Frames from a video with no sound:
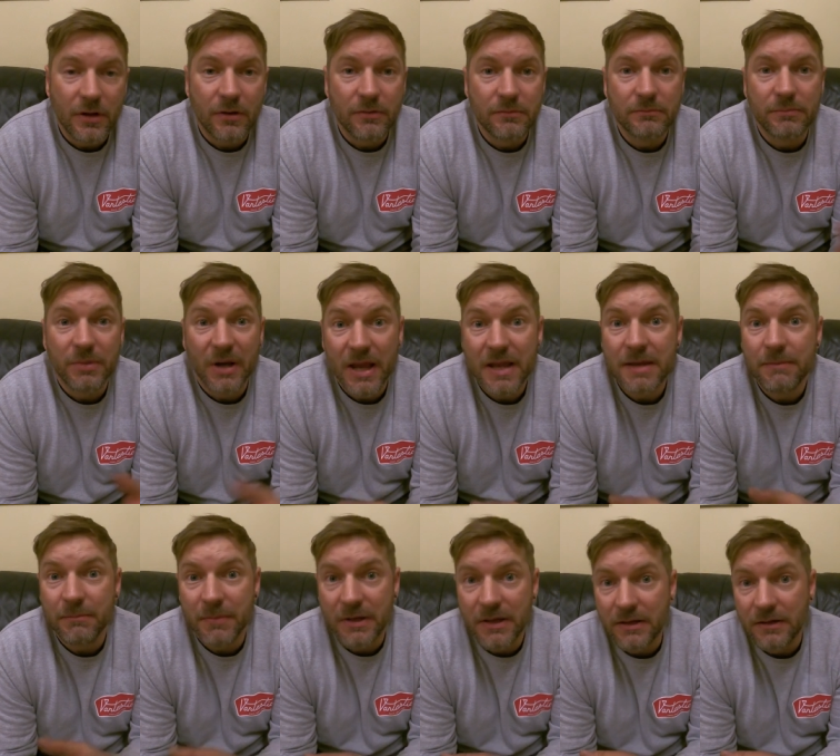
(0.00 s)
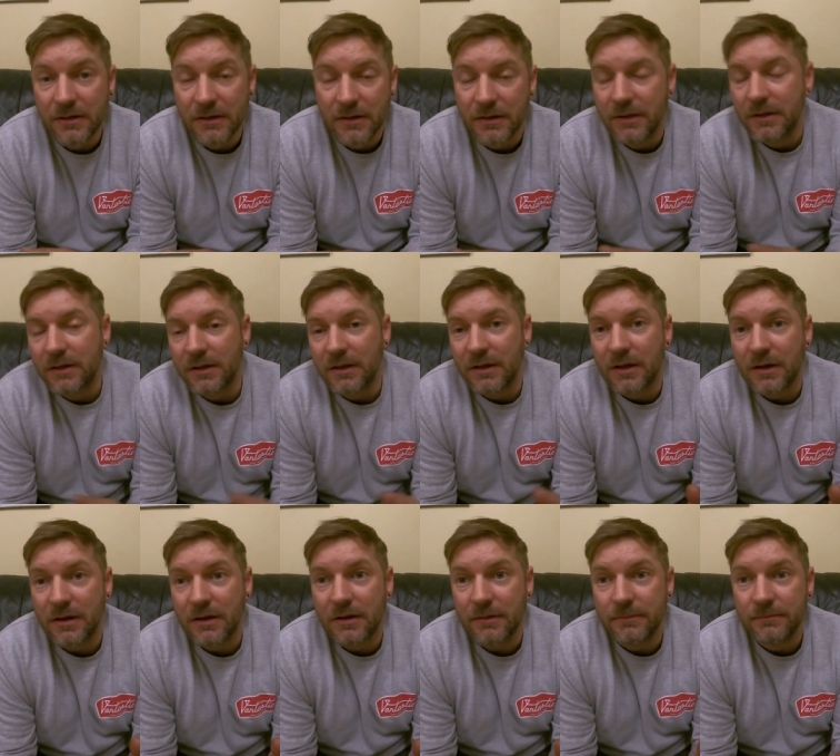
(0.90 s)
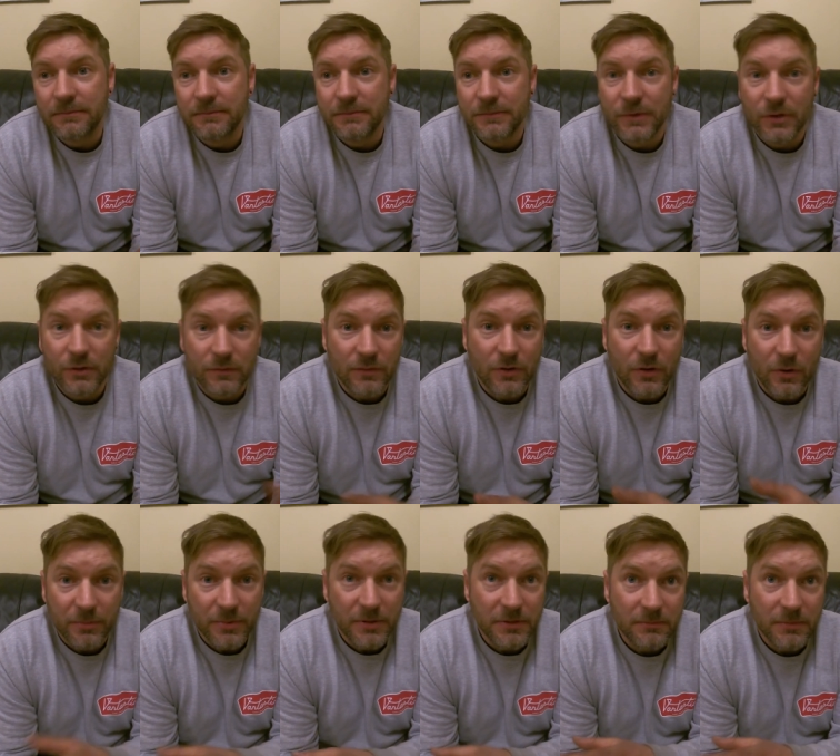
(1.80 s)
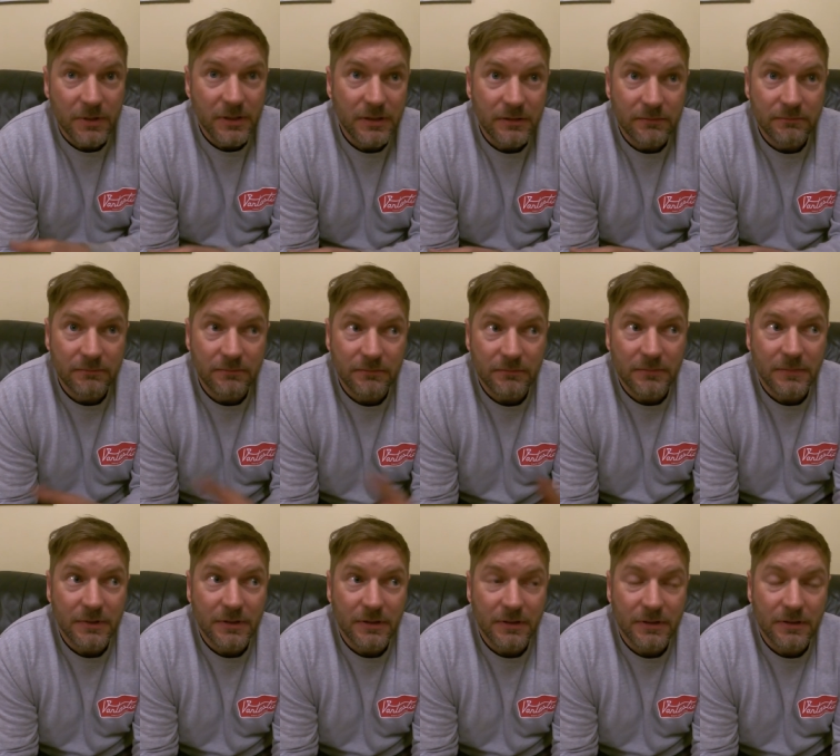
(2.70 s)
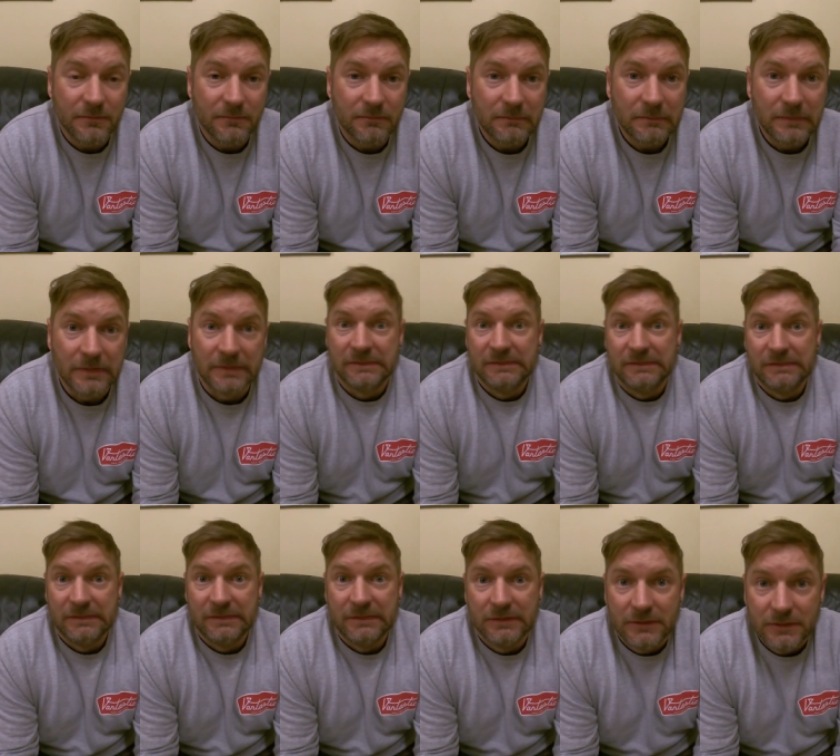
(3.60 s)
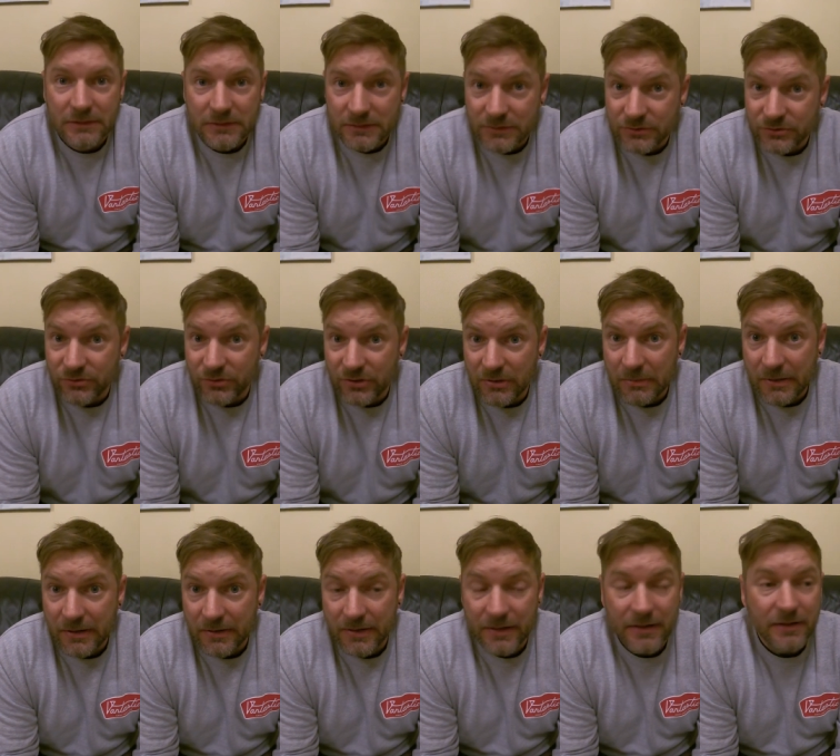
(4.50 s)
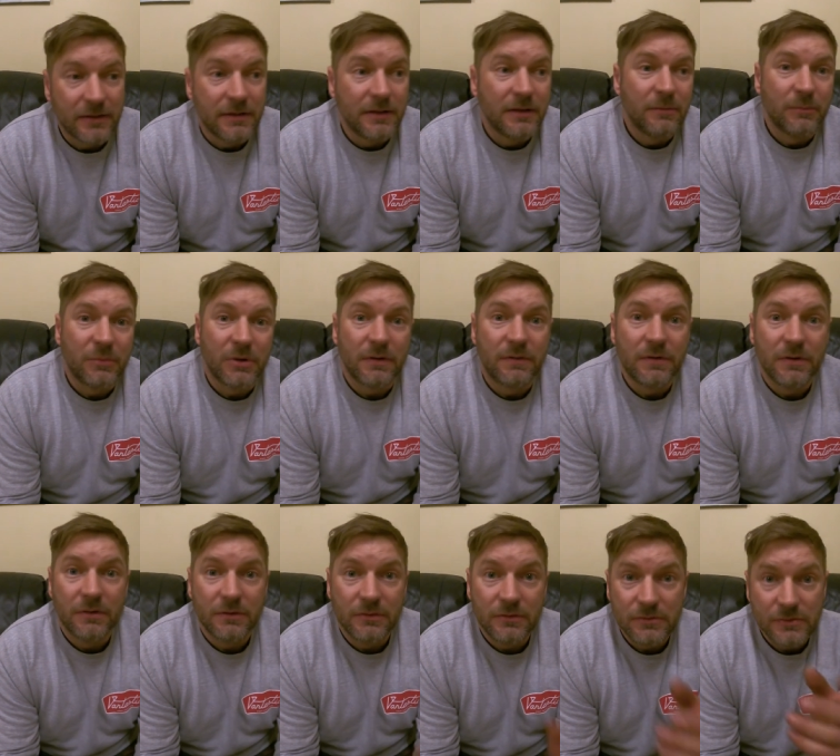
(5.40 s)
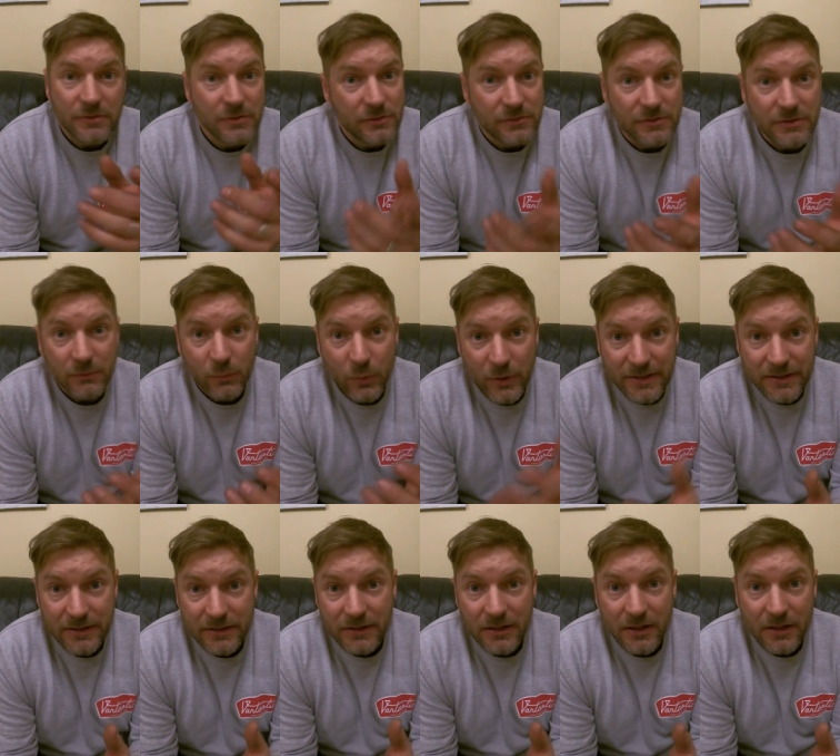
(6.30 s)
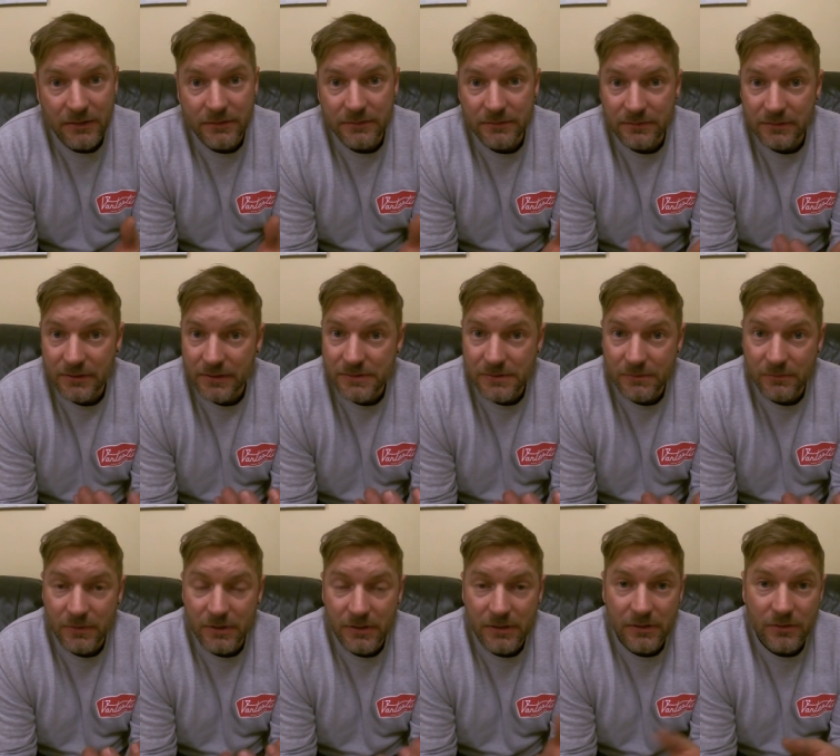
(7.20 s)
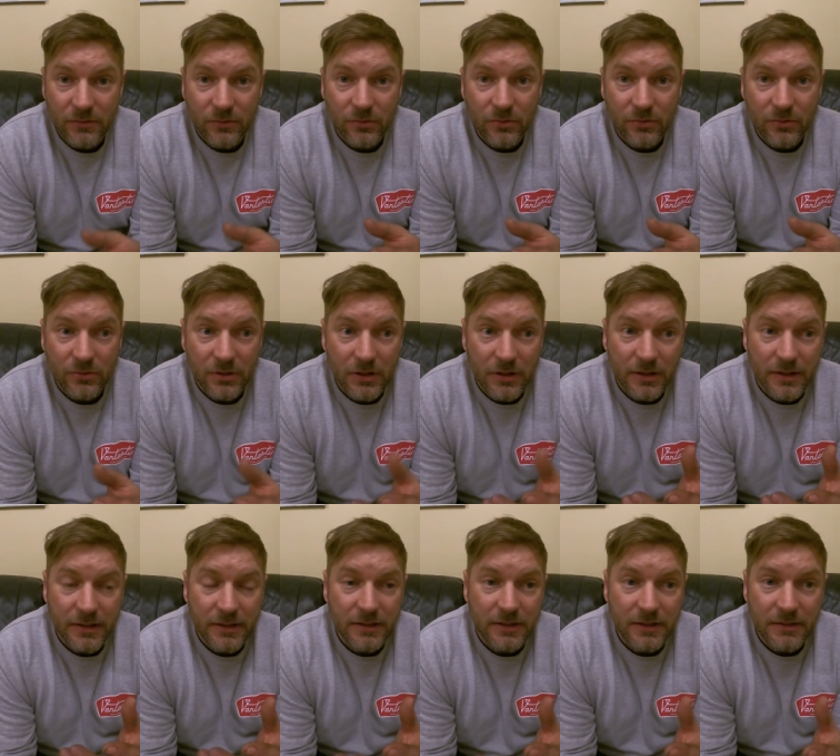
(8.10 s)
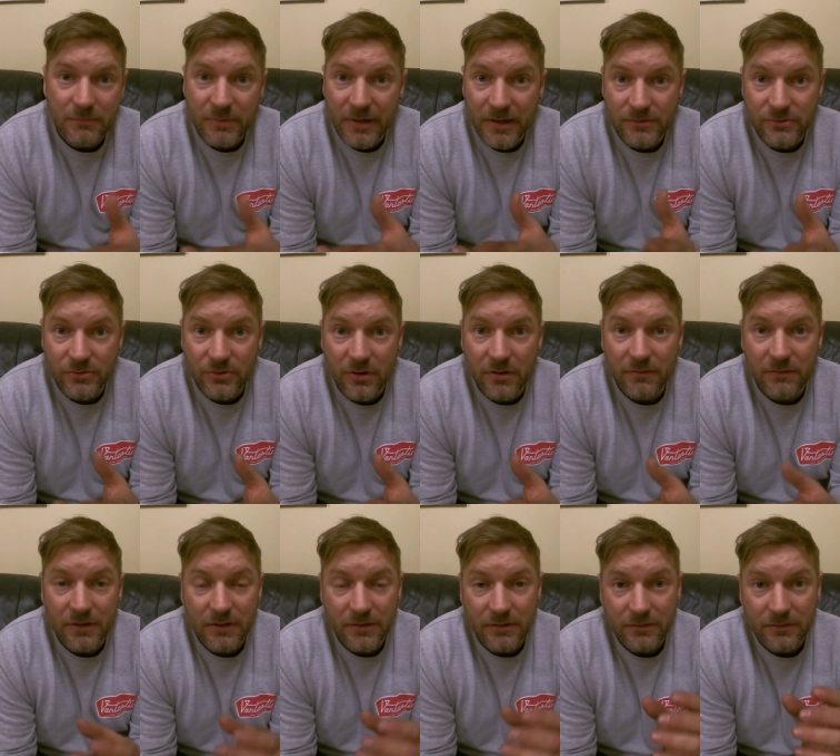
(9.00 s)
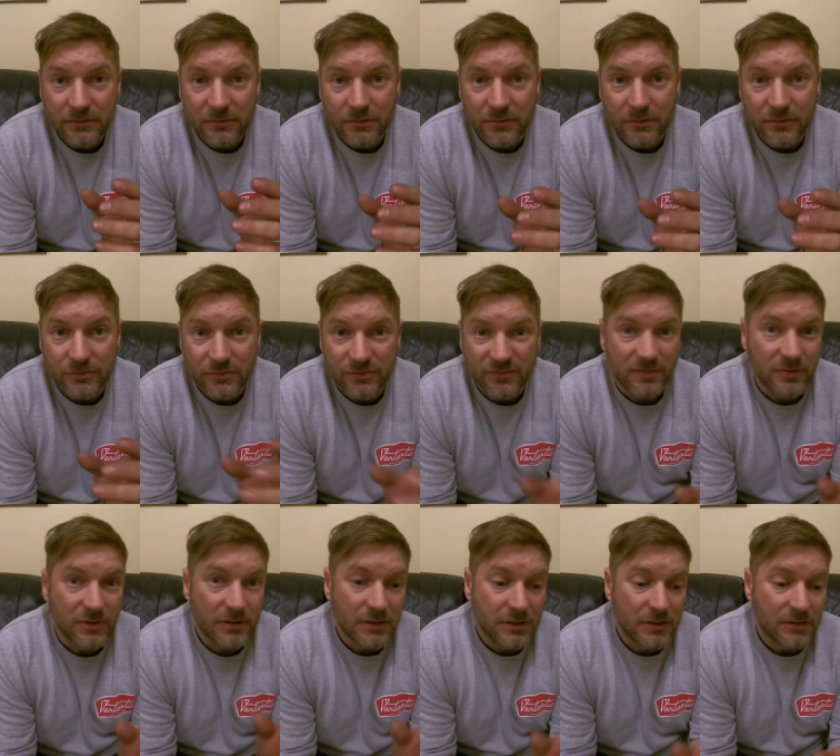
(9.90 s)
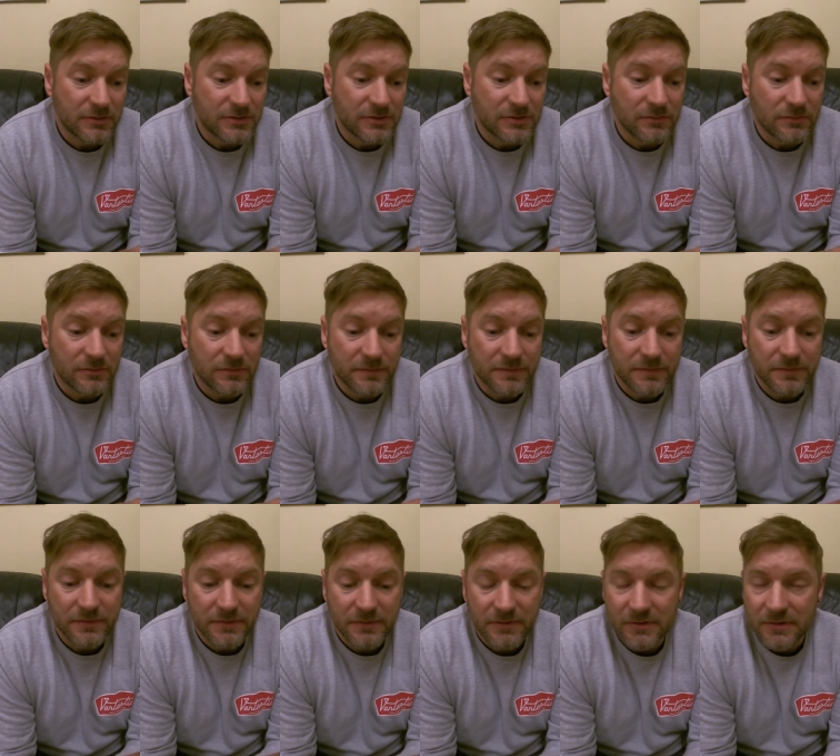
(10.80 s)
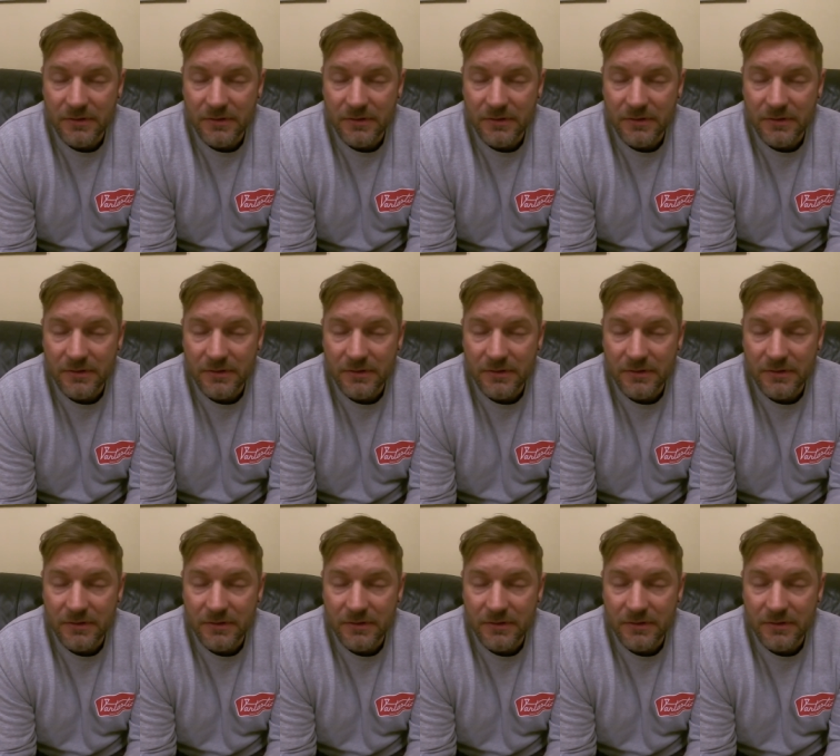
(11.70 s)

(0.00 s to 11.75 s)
don't blame me. Um, you've copied me. Um, sorry about that. But if you use a windy gun, as it were, or a impact driver for the last sort of